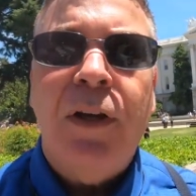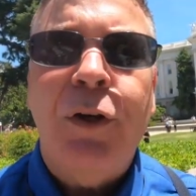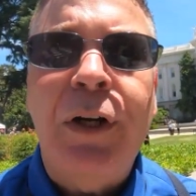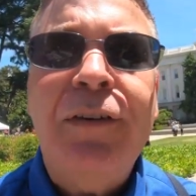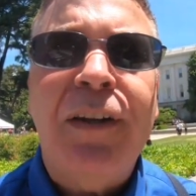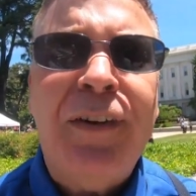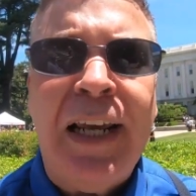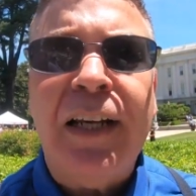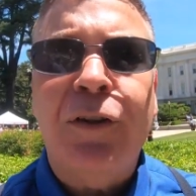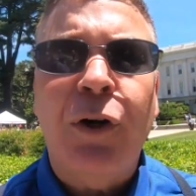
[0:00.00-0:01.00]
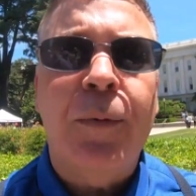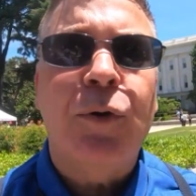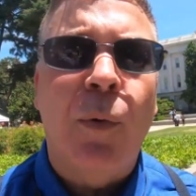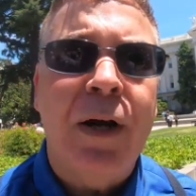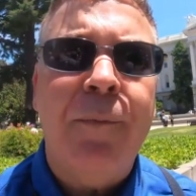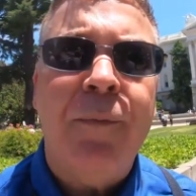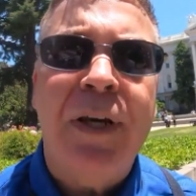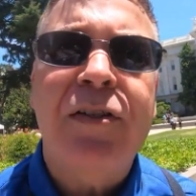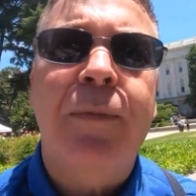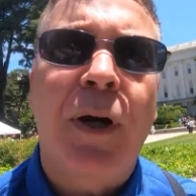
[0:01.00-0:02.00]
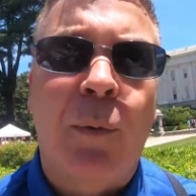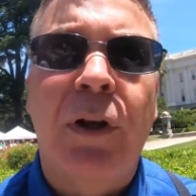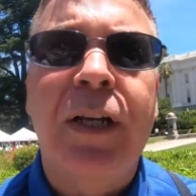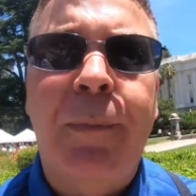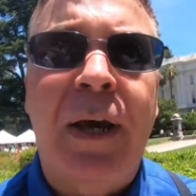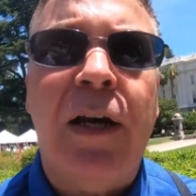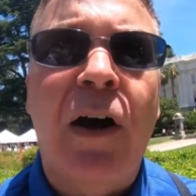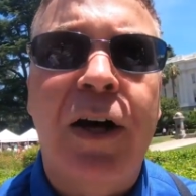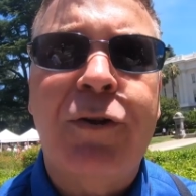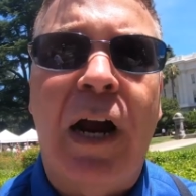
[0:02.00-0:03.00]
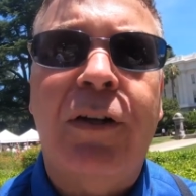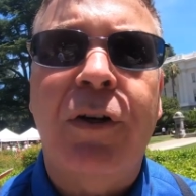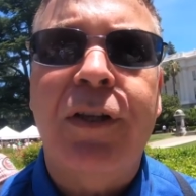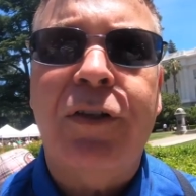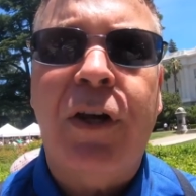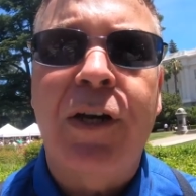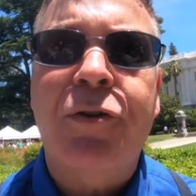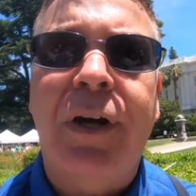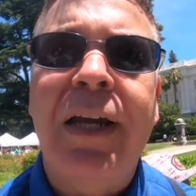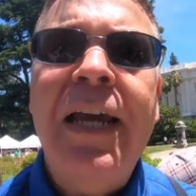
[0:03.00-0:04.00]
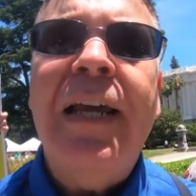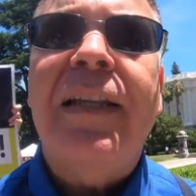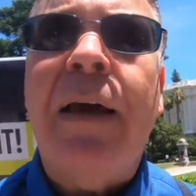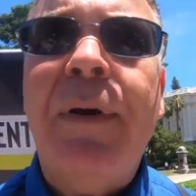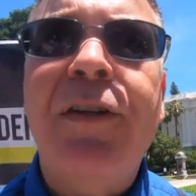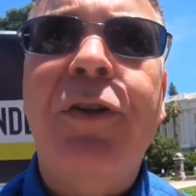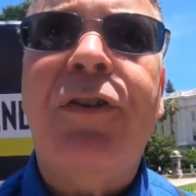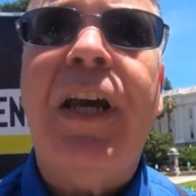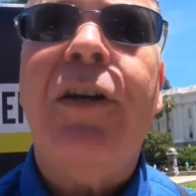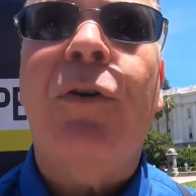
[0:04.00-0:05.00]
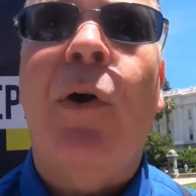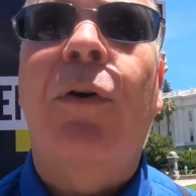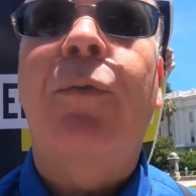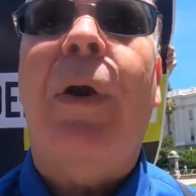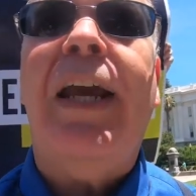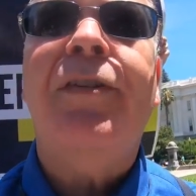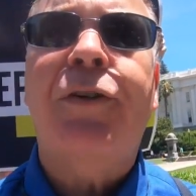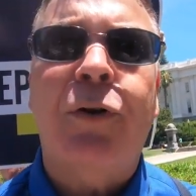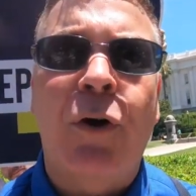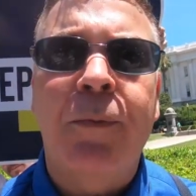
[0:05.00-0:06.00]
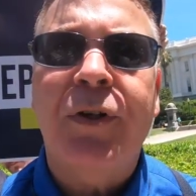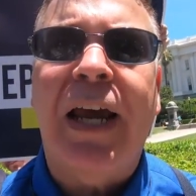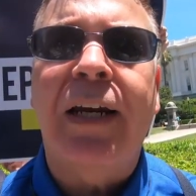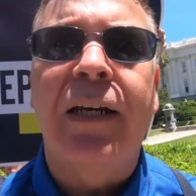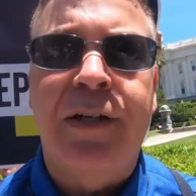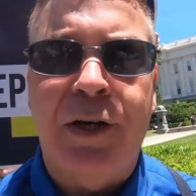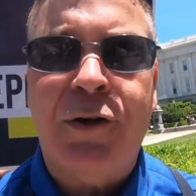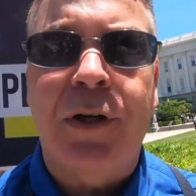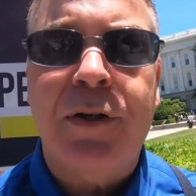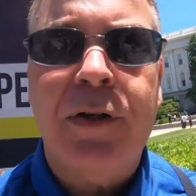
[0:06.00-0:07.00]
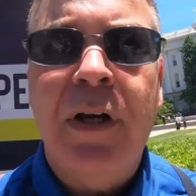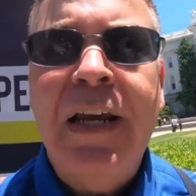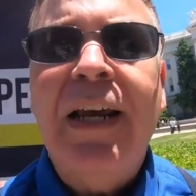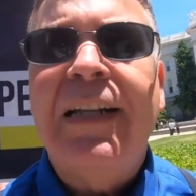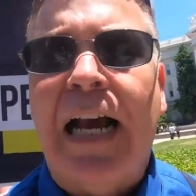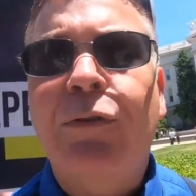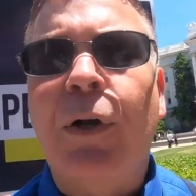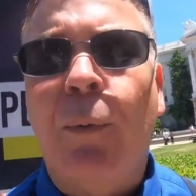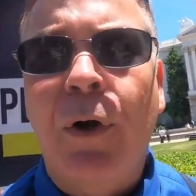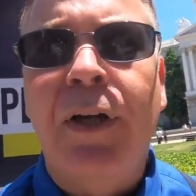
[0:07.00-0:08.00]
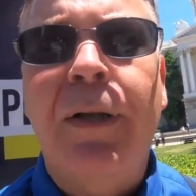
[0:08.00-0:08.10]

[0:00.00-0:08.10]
You need to think in terms of what it means to be a real independent contractor in this country. That means you set your own rates, terms, and conditions. That's what a real